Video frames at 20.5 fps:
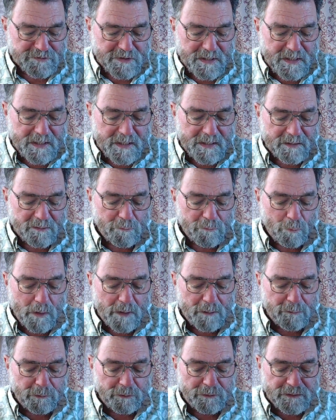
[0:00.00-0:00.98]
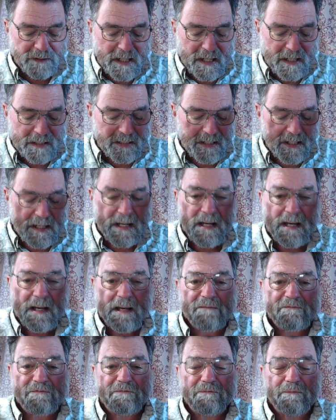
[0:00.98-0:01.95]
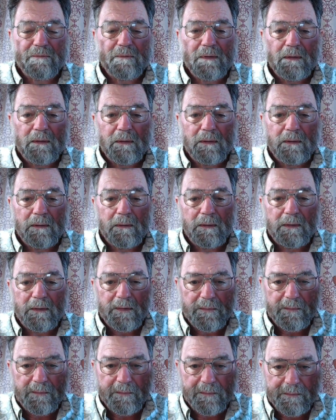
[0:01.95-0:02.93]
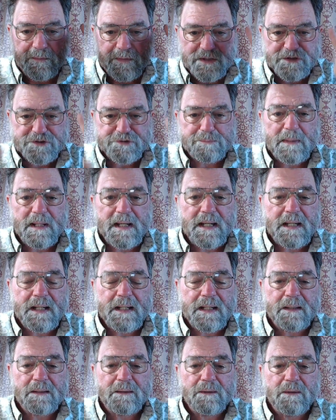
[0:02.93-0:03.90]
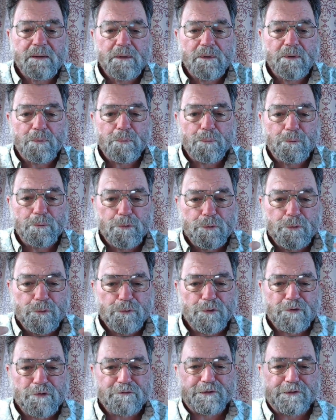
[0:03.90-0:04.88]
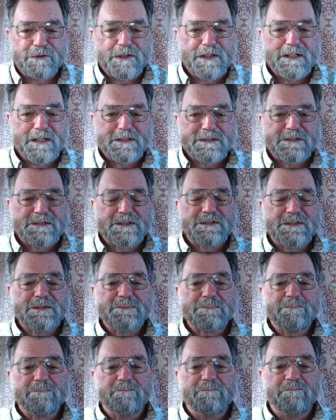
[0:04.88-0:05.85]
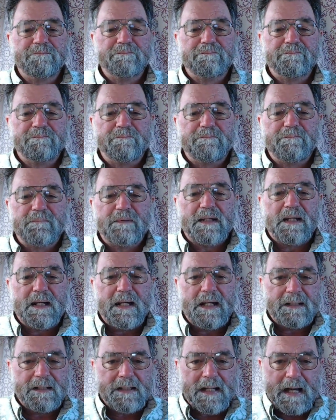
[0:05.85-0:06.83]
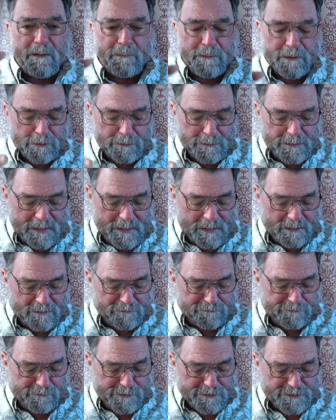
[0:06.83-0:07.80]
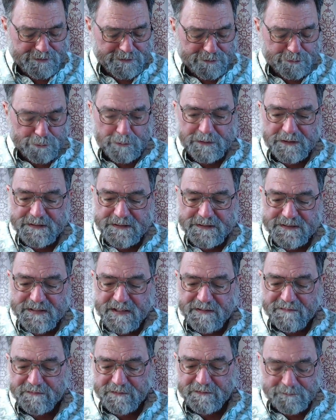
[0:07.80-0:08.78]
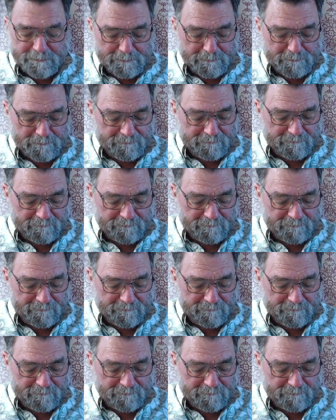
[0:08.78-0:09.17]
saying, we will not have this man rule over us. And now we go down to verse twenty-seven.